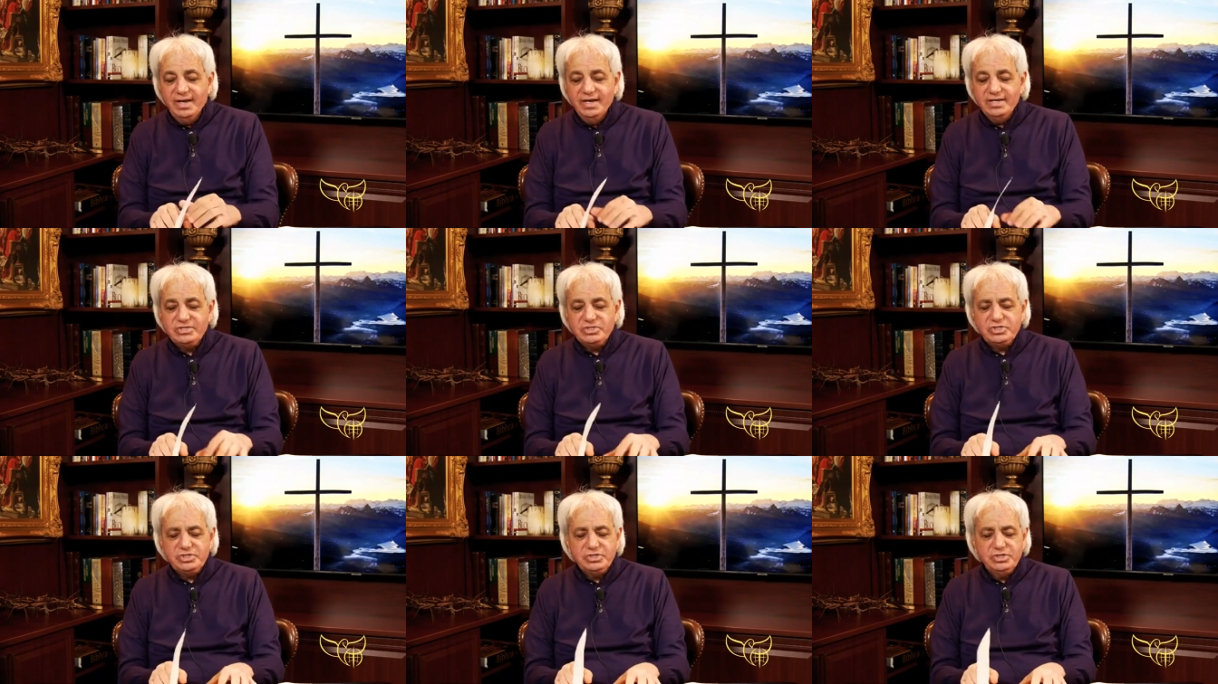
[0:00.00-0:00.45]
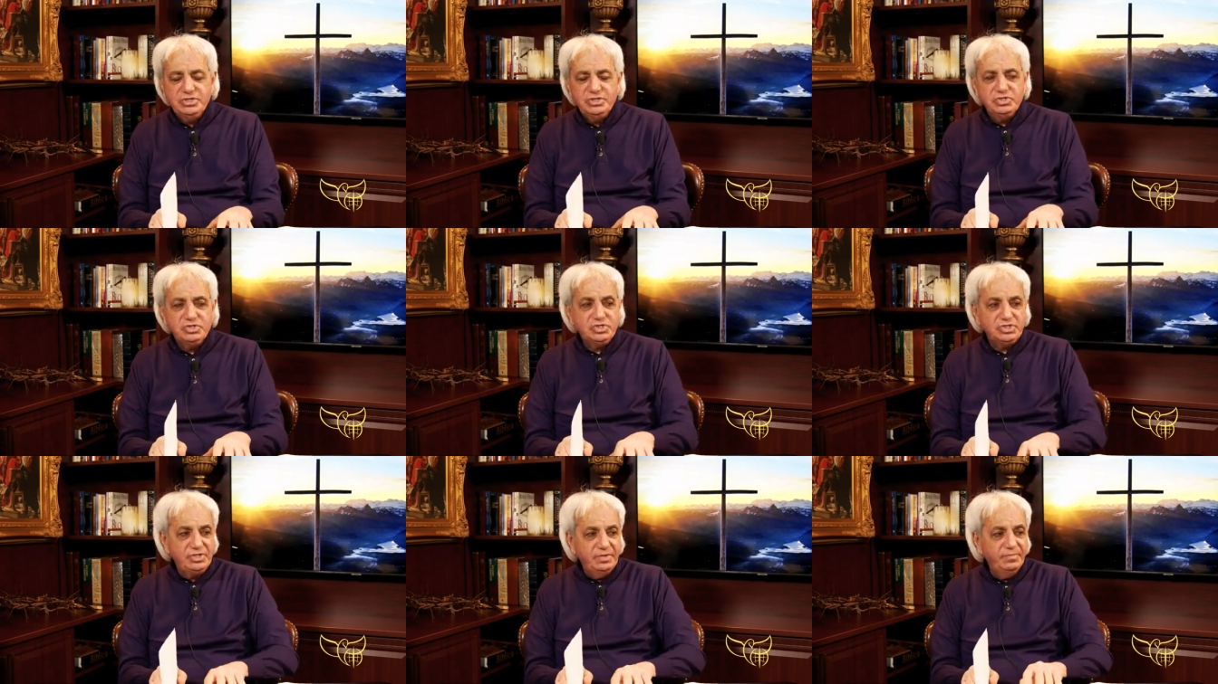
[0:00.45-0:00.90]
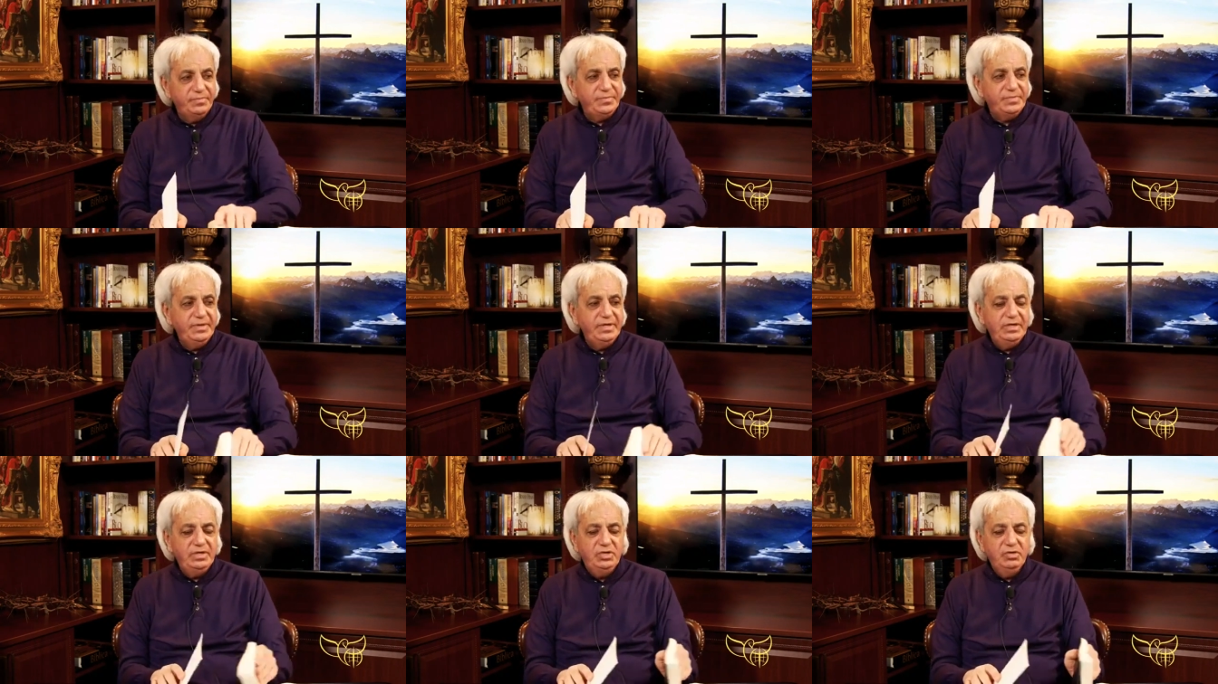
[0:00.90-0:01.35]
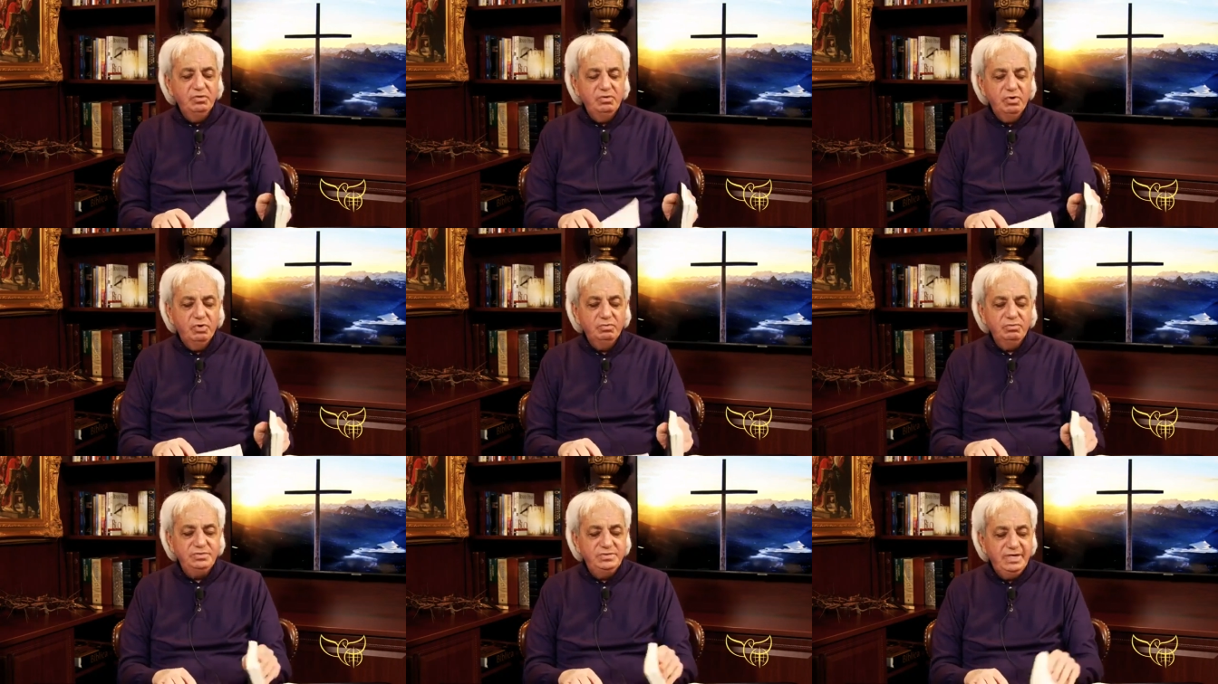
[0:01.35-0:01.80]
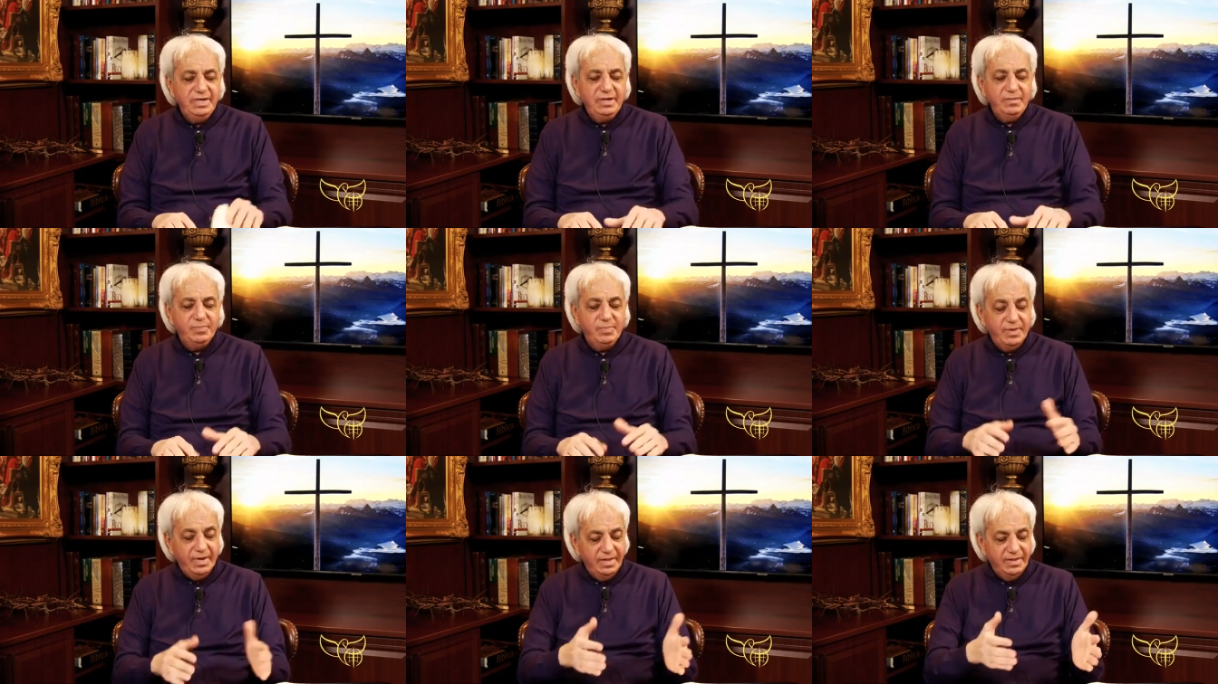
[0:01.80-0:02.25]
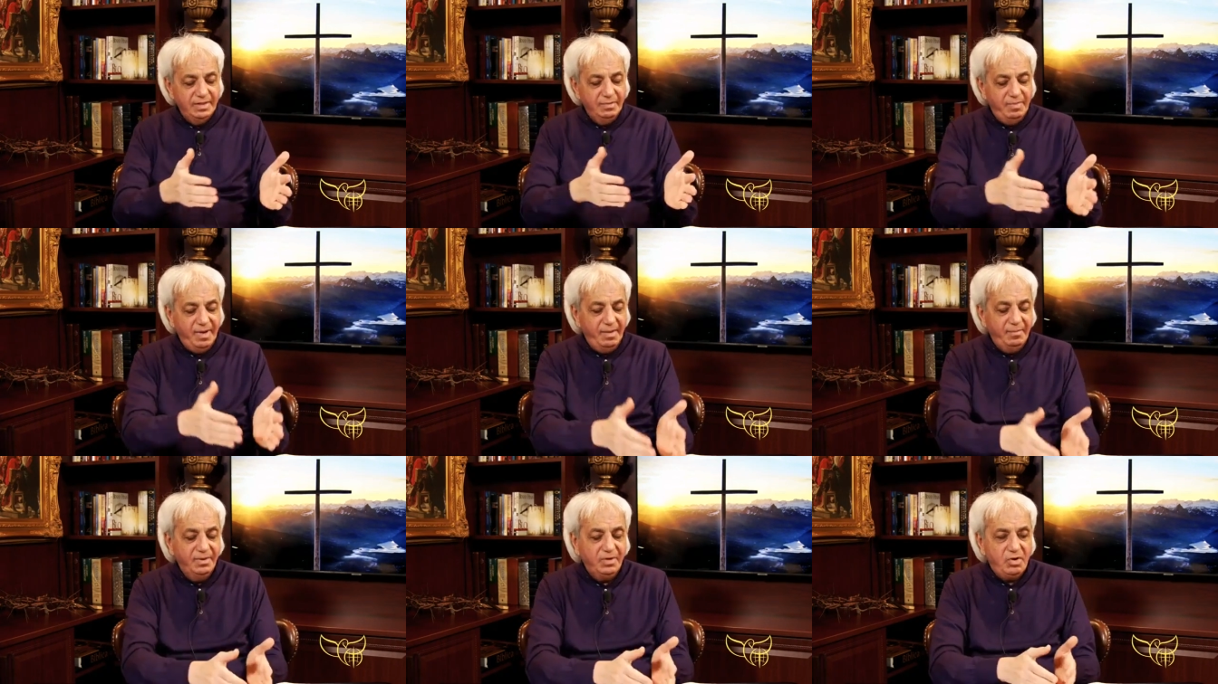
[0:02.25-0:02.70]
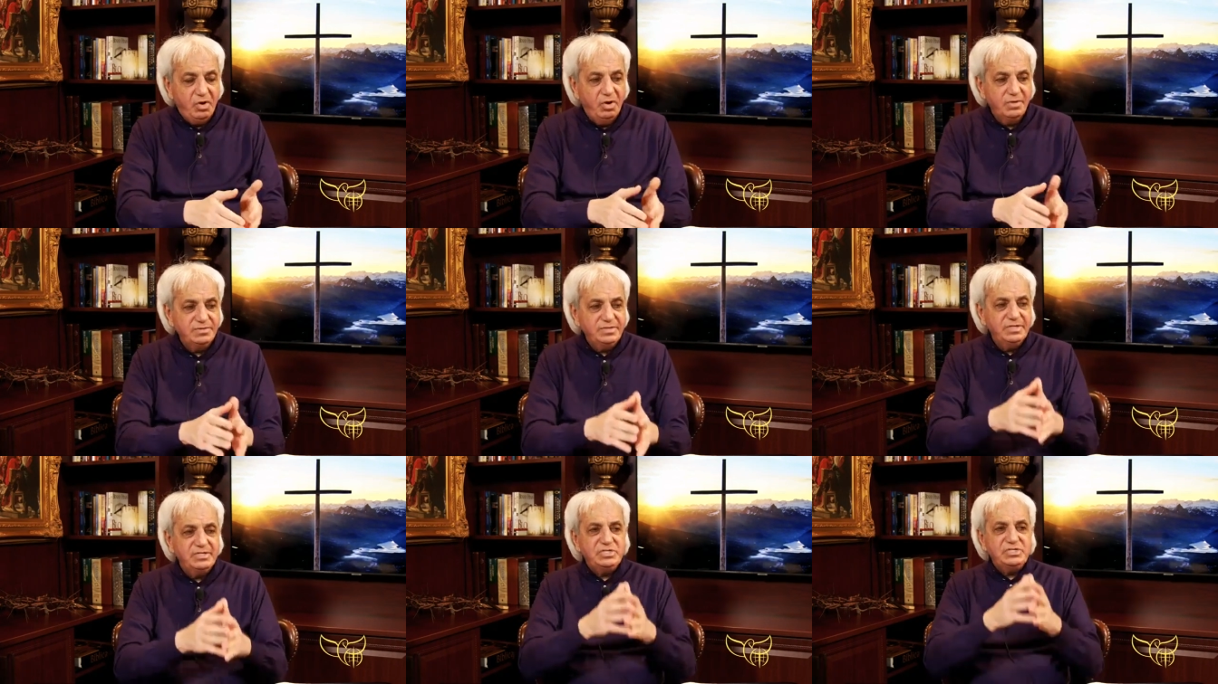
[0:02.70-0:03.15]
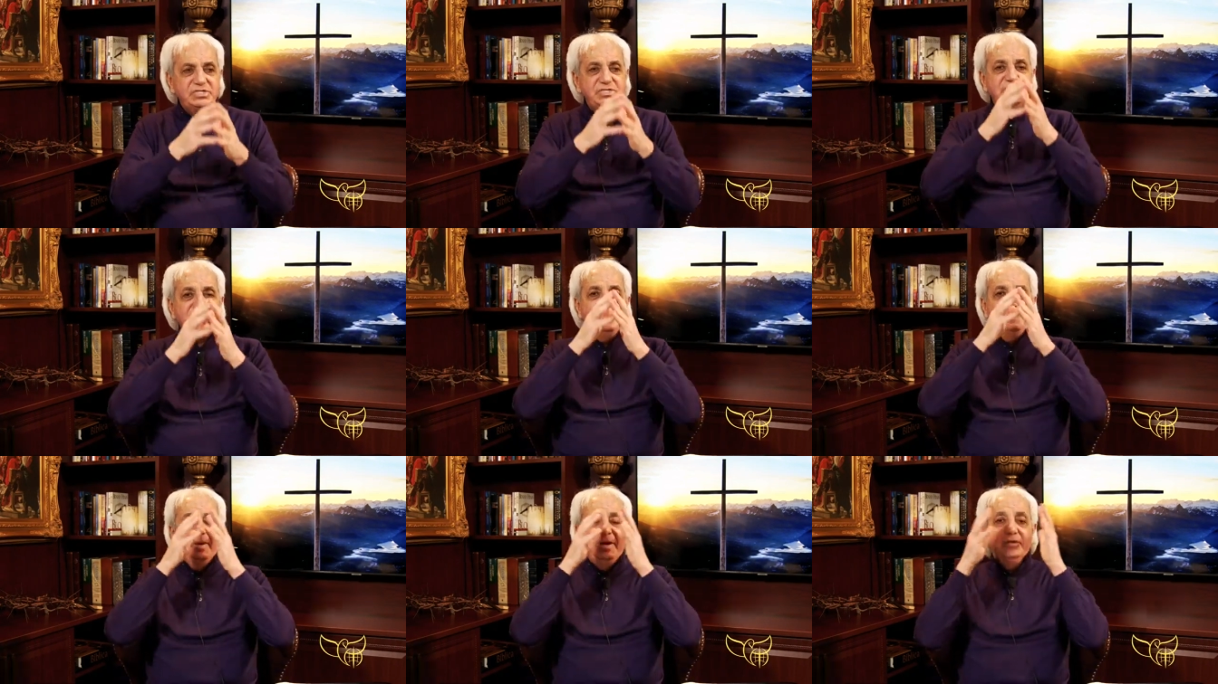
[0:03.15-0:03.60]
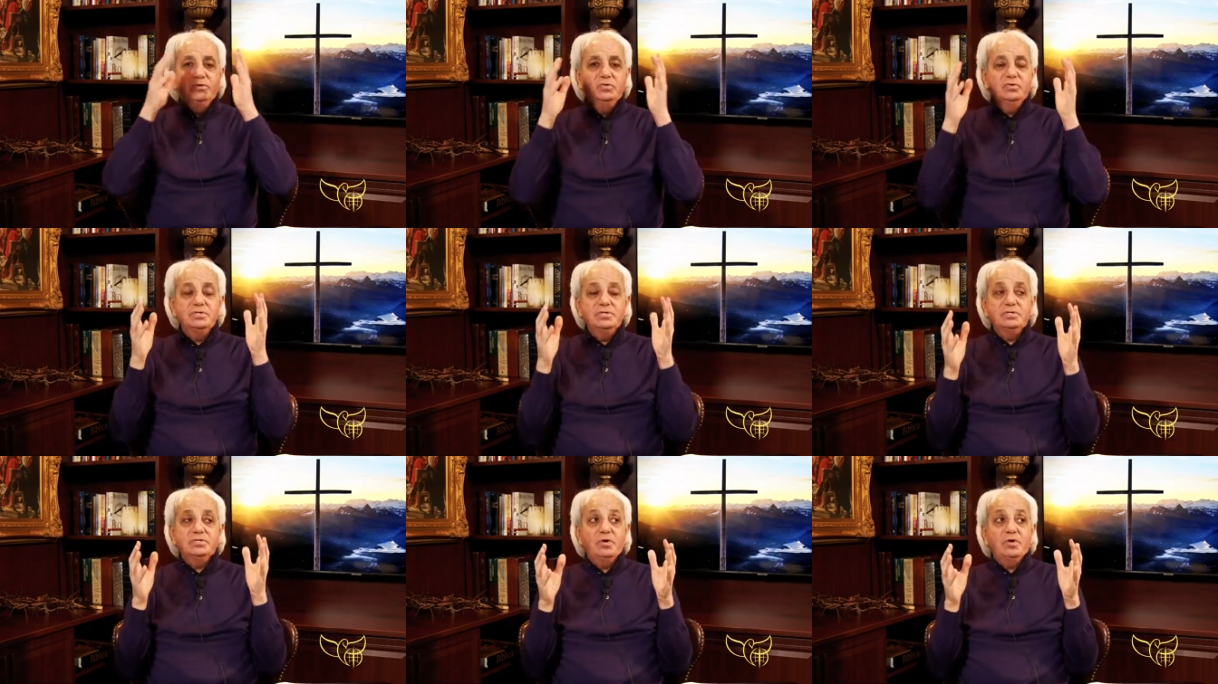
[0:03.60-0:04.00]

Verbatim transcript: It's something you know deep, and the Bible calls it similitudes.